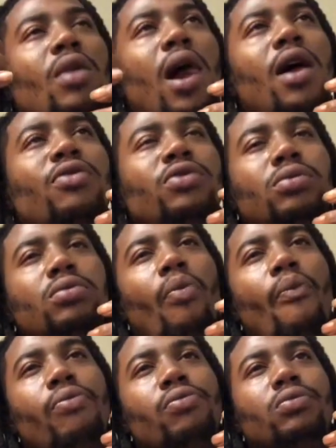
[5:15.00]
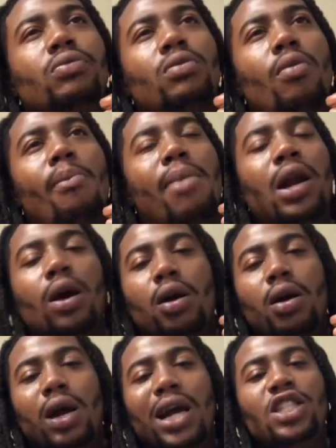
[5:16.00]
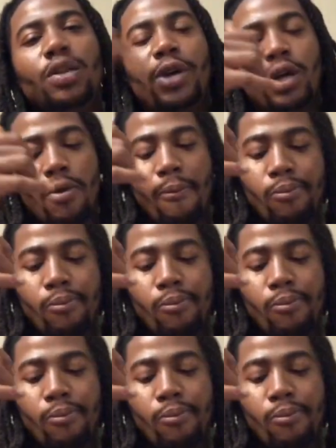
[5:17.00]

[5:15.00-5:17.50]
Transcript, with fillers: our by the uh, H-E-B.